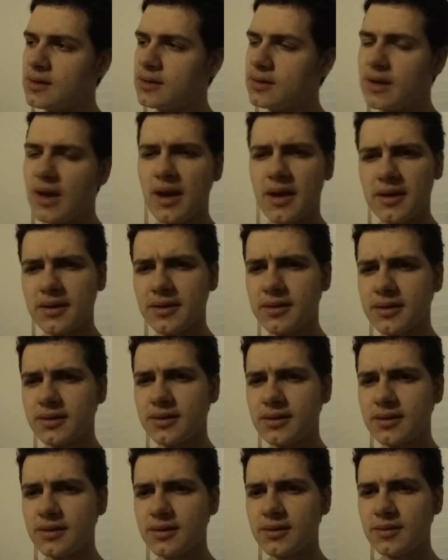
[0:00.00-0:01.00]
yeah,
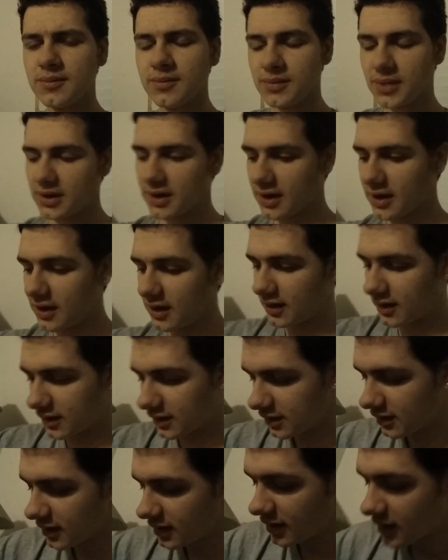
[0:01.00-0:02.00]

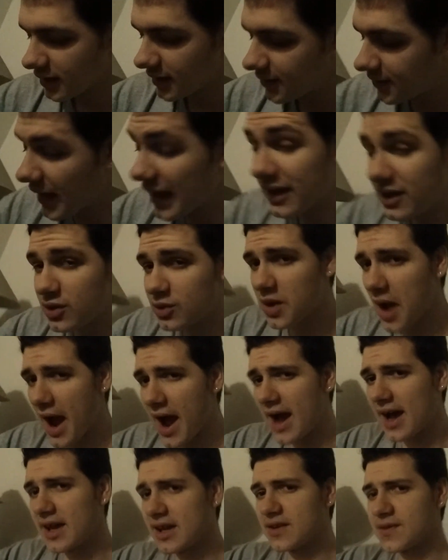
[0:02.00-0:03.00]
but thank you
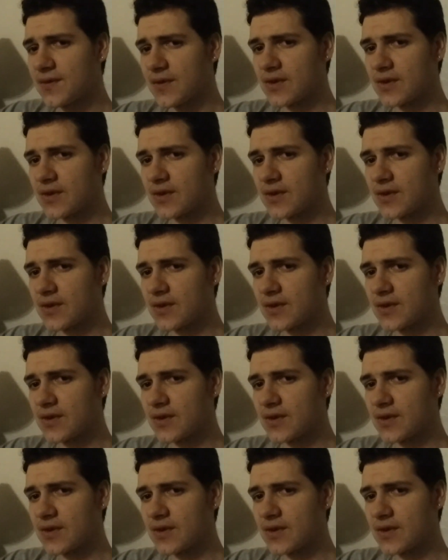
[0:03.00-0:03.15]
guys